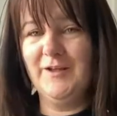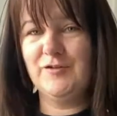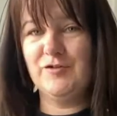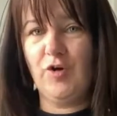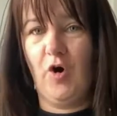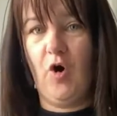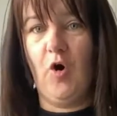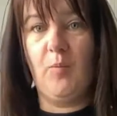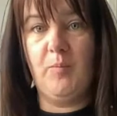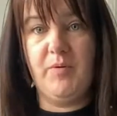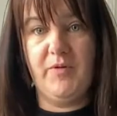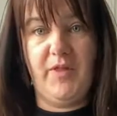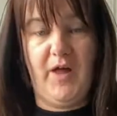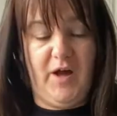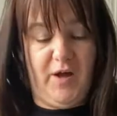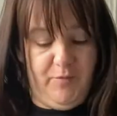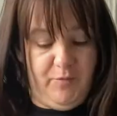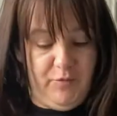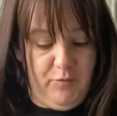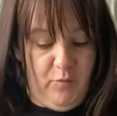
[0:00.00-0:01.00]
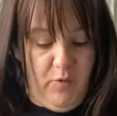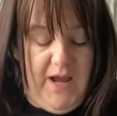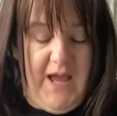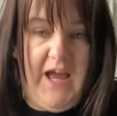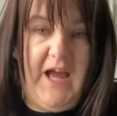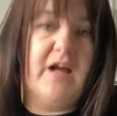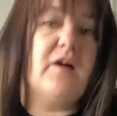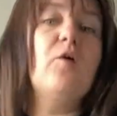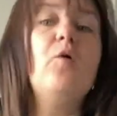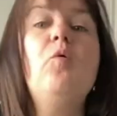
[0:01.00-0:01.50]
top that I would
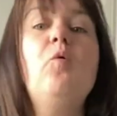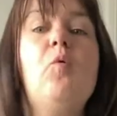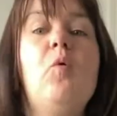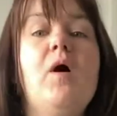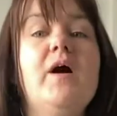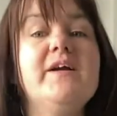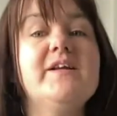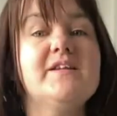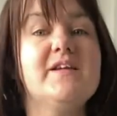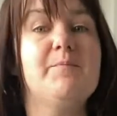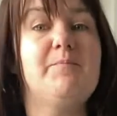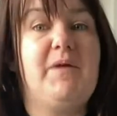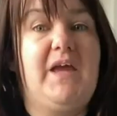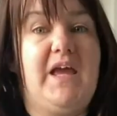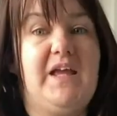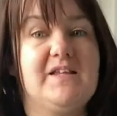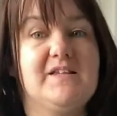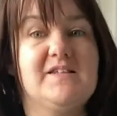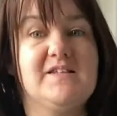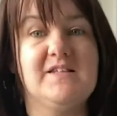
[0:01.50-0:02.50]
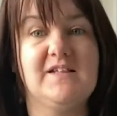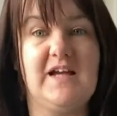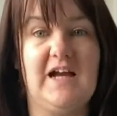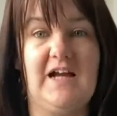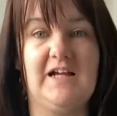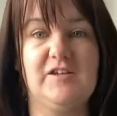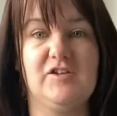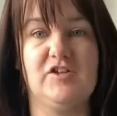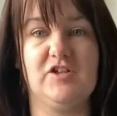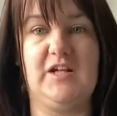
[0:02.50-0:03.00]
wear quite a bit
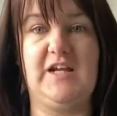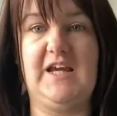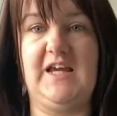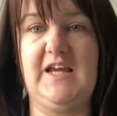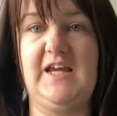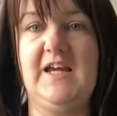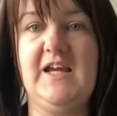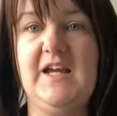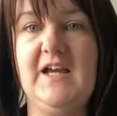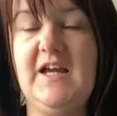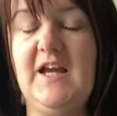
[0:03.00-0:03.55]
actually,